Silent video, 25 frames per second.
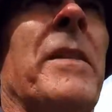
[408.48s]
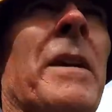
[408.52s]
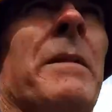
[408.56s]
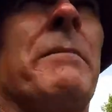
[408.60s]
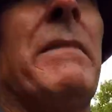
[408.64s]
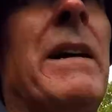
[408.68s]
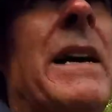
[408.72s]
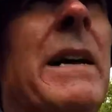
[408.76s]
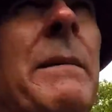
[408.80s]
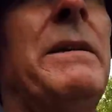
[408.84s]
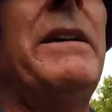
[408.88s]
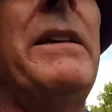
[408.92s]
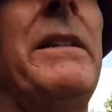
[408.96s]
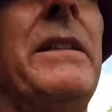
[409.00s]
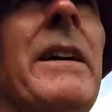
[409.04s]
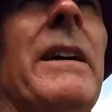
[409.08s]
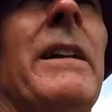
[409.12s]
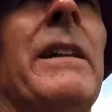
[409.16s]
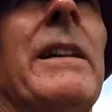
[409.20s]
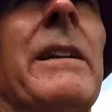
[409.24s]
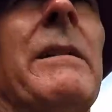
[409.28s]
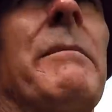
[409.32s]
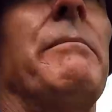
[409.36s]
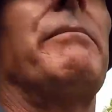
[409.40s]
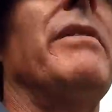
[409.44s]
Maybe
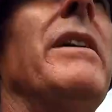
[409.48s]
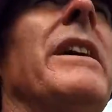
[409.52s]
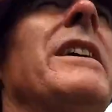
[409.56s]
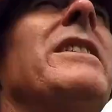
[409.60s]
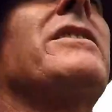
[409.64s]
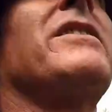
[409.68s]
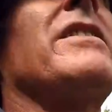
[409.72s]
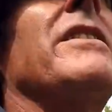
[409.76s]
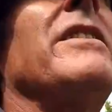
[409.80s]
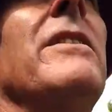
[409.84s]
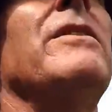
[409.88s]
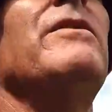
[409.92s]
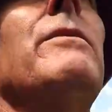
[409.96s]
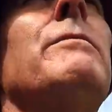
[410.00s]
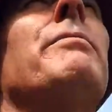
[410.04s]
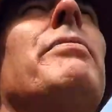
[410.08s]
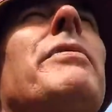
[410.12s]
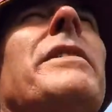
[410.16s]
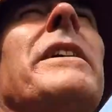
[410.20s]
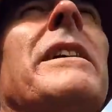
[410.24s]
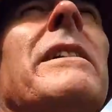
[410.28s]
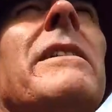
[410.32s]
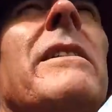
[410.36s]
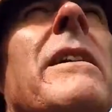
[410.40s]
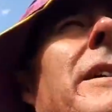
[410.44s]
they'll embrace an old
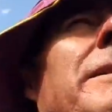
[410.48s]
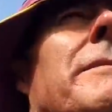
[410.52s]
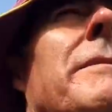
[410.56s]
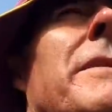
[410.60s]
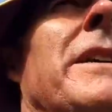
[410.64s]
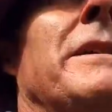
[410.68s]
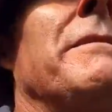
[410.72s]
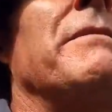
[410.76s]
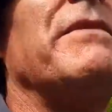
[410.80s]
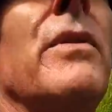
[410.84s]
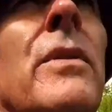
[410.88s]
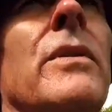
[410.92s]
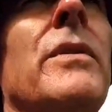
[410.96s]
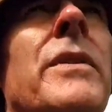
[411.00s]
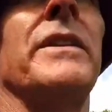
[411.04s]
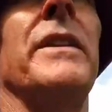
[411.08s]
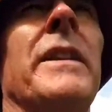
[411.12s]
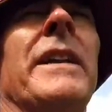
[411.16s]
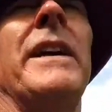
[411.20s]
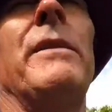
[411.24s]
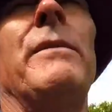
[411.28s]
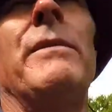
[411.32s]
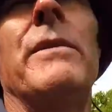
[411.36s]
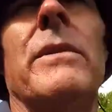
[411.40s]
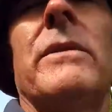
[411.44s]
prick like me more
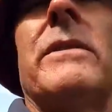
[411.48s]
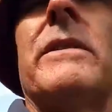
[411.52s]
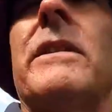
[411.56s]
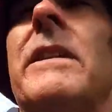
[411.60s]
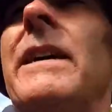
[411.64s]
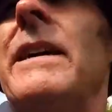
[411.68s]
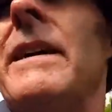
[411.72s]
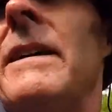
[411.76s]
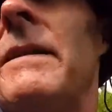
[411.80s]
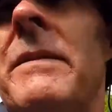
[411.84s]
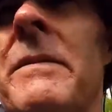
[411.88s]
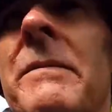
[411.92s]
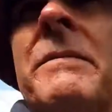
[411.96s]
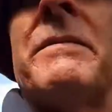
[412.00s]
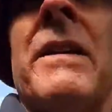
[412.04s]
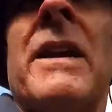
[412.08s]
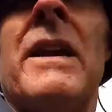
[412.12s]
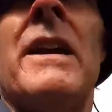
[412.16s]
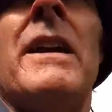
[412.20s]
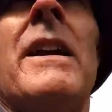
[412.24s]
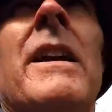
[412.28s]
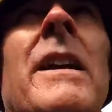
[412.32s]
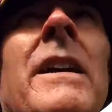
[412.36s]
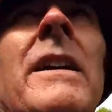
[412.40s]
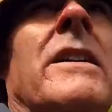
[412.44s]
than they would
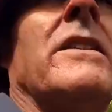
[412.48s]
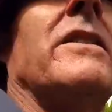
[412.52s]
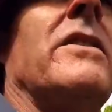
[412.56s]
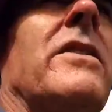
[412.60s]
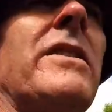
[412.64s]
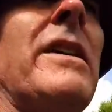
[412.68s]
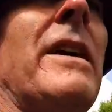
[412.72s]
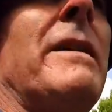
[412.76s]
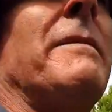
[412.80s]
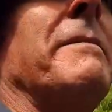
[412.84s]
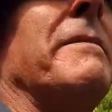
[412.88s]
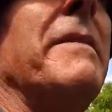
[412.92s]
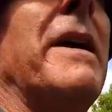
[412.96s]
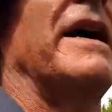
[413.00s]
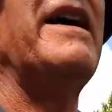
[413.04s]
some